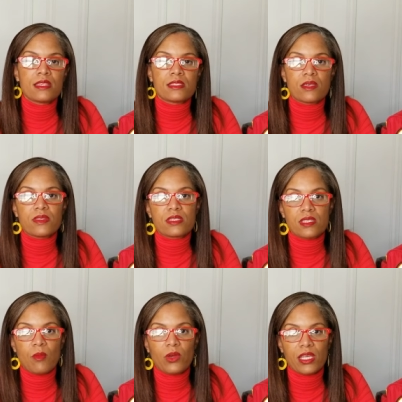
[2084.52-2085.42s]
so that
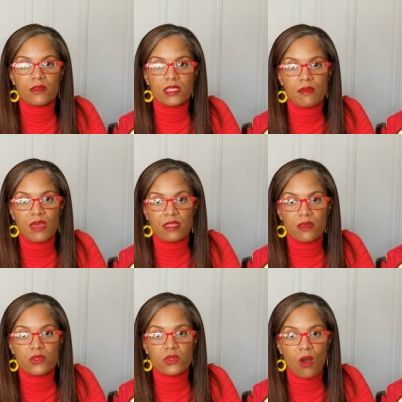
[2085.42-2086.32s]
someone else can make
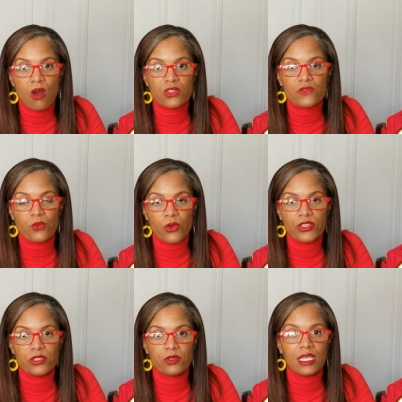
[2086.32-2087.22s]
those calls for
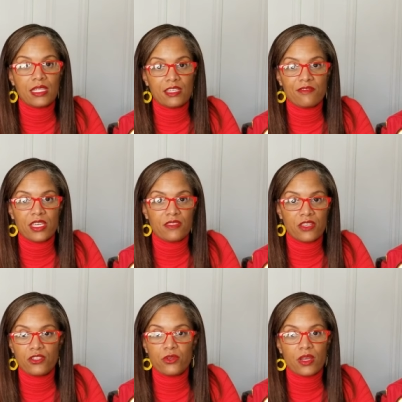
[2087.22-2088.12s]
you in the event
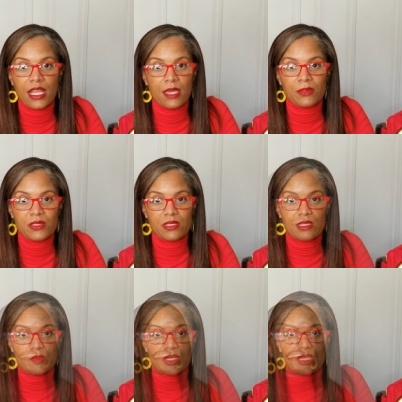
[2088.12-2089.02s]
that you're unable to speak.